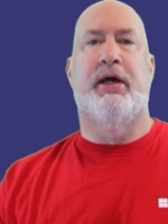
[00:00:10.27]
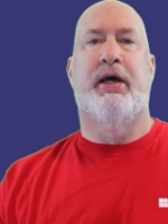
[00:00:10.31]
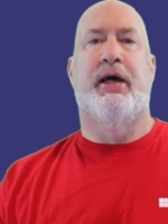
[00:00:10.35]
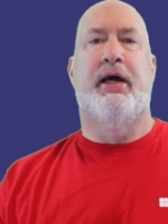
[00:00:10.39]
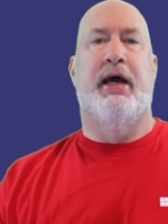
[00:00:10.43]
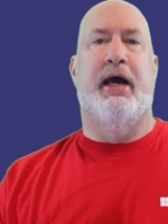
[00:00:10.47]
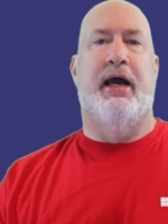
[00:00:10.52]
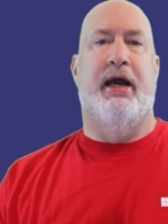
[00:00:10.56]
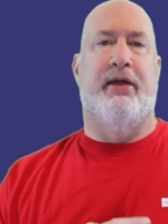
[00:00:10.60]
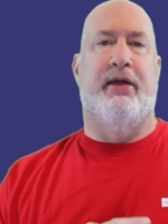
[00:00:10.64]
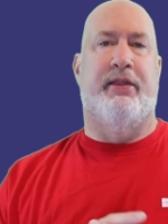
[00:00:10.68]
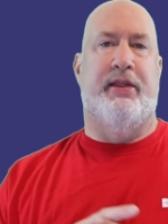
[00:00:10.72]

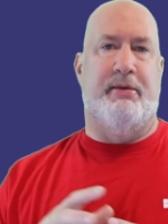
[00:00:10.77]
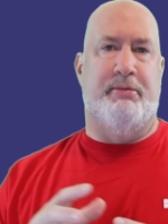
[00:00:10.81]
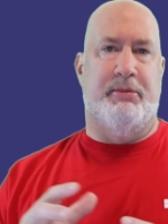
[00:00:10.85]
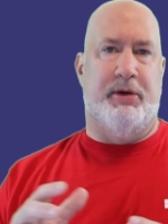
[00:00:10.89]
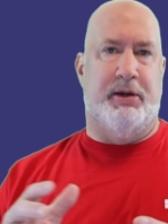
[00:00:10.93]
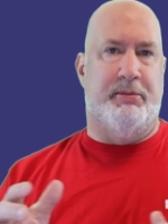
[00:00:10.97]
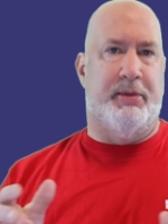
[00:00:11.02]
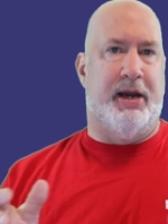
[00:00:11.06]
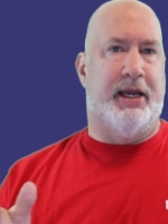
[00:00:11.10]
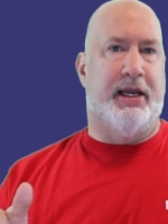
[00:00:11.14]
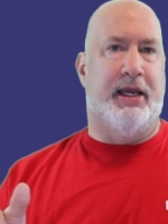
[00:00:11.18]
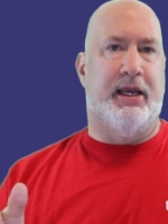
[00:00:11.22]
And they've been
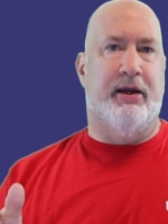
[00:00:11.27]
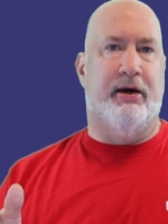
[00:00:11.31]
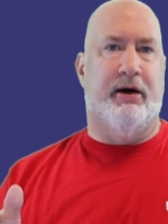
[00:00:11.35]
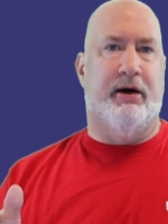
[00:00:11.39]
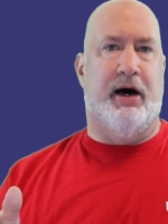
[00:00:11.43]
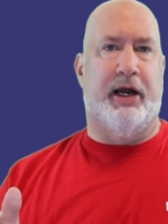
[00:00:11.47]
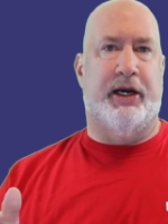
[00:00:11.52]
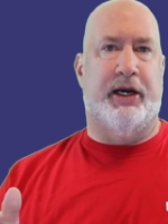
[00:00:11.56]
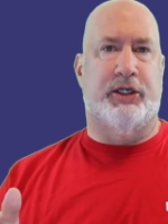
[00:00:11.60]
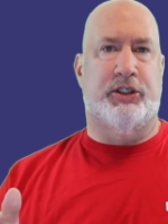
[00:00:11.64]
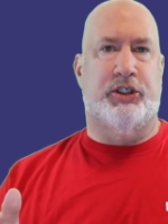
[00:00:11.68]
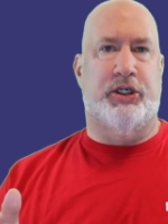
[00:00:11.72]
making a
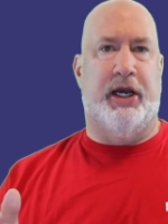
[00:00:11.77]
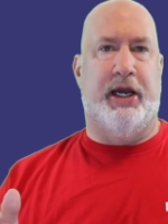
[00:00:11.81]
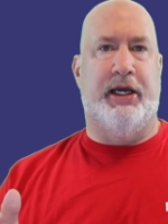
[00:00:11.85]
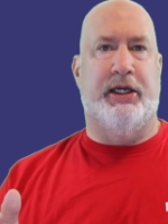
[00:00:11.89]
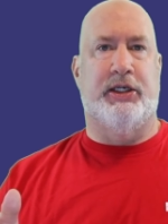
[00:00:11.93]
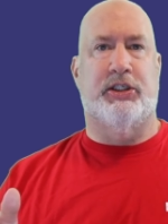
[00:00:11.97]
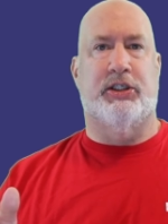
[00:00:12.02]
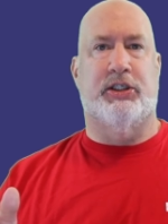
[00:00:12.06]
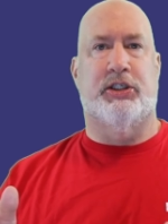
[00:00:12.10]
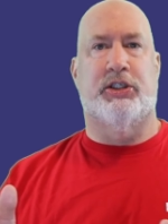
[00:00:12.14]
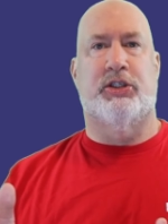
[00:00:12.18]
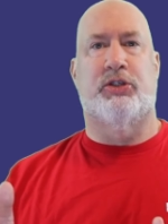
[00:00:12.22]
lot of
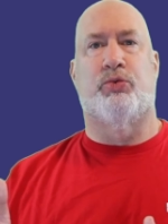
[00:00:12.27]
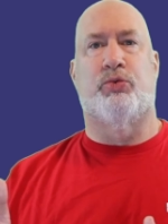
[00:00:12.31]
changes.